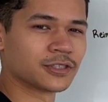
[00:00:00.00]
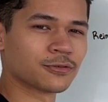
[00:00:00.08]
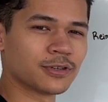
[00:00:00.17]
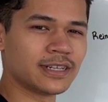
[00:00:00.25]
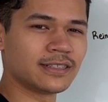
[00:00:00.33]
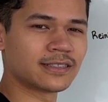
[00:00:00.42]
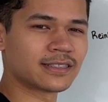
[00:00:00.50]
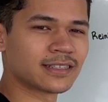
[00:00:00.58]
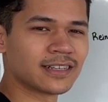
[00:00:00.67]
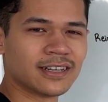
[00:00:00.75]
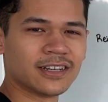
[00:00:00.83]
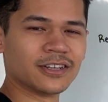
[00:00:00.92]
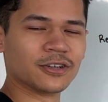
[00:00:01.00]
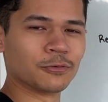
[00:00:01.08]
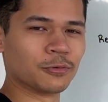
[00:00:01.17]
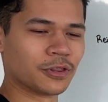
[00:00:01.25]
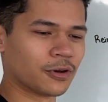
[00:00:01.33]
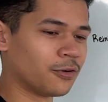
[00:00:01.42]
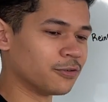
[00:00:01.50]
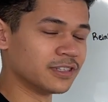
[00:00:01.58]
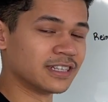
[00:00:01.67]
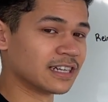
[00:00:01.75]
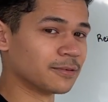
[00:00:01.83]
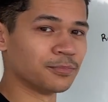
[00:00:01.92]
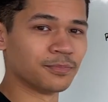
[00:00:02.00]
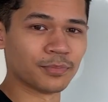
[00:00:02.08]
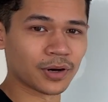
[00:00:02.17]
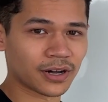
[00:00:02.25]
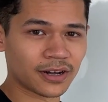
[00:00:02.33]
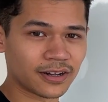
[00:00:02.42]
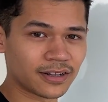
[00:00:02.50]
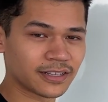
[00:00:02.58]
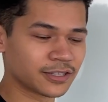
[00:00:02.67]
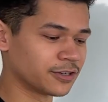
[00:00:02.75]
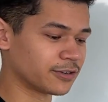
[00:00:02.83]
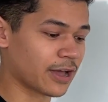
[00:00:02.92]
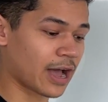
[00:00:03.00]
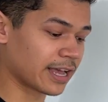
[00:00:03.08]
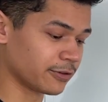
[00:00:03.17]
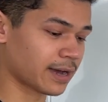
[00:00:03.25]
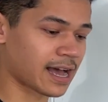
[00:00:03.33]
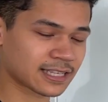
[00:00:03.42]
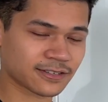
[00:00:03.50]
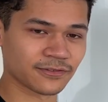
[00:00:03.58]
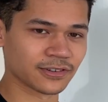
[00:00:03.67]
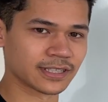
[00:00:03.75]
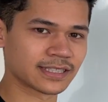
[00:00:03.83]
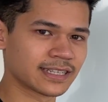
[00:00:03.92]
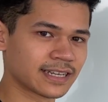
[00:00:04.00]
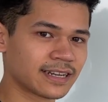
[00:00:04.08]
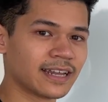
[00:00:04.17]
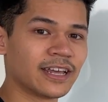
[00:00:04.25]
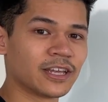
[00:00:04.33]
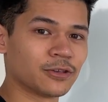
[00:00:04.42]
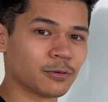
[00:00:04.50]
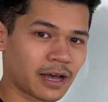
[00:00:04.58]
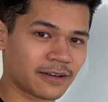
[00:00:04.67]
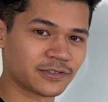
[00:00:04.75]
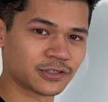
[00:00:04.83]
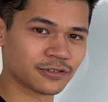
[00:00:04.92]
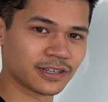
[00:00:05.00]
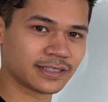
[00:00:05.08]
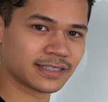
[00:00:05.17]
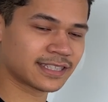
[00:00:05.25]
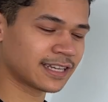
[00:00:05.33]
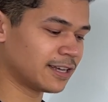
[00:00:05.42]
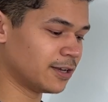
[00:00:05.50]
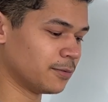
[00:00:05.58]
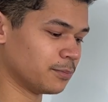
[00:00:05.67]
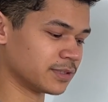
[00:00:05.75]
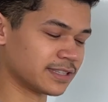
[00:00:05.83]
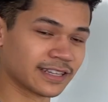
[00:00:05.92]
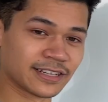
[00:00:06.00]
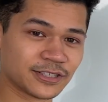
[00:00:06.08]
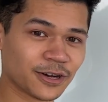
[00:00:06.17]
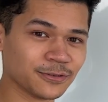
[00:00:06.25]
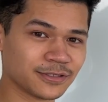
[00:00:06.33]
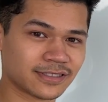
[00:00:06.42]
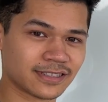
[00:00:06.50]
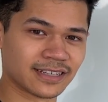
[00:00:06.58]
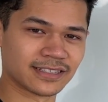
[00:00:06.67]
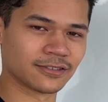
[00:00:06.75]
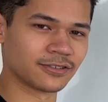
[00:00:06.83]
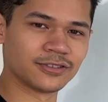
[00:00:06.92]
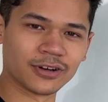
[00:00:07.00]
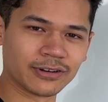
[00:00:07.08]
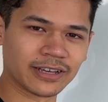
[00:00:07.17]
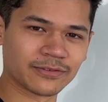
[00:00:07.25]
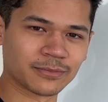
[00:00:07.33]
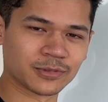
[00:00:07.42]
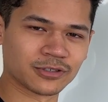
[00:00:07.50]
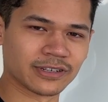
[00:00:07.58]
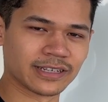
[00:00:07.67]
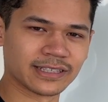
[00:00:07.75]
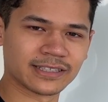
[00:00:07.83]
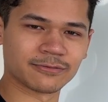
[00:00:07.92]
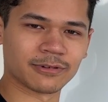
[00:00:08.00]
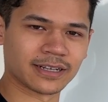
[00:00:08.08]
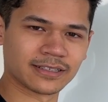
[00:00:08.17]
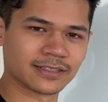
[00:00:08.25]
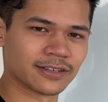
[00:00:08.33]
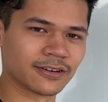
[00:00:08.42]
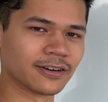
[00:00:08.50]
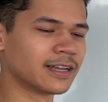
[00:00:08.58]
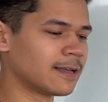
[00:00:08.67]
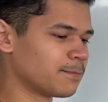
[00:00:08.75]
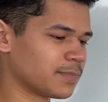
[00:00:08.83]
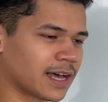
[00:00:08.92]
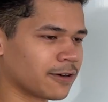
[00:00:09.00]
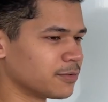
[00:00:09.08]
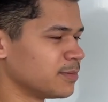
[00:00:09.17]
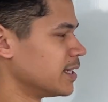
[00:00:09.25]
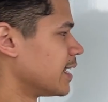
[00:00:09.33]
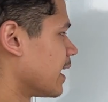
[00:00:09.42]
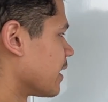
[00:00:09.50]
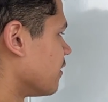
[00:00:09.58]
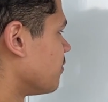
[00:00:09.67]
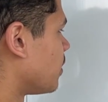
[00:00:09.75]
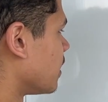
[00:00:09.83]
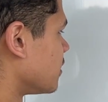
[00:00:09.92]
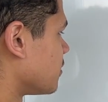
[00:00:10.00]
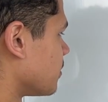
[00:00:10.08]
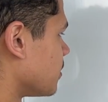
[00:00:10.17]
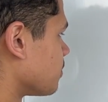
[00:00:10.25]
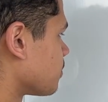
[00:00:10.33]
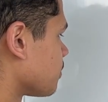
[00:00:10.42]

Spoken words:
treats, you're withholding a ball, you ask for a sit, you have treats, but then they don't sit, so you don't give them treats, right? So that would be negative punishment.